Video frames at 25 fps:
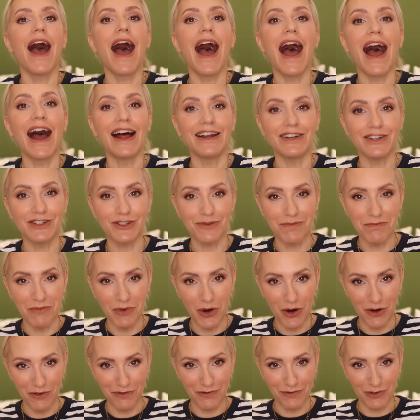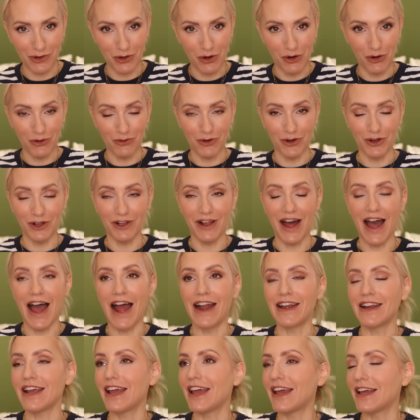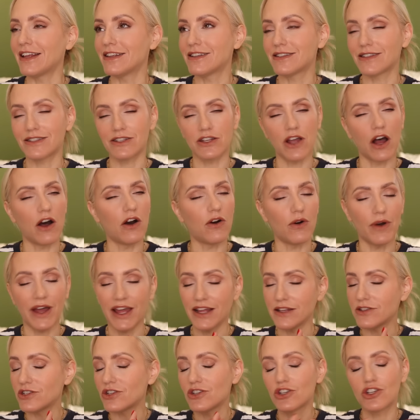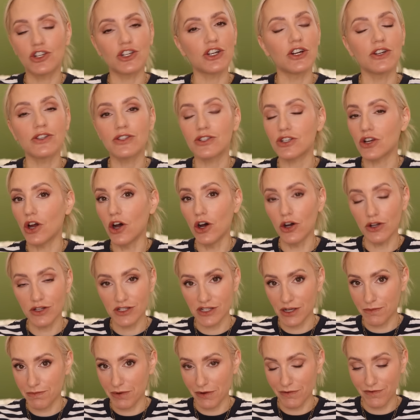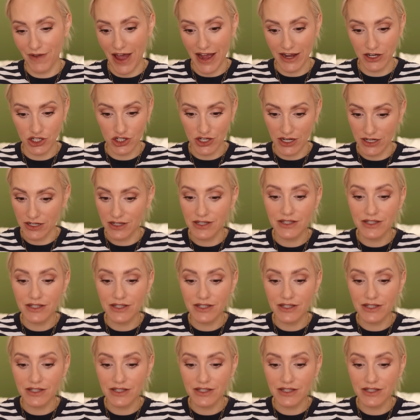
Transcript: and more floral, and it's just utter perfection.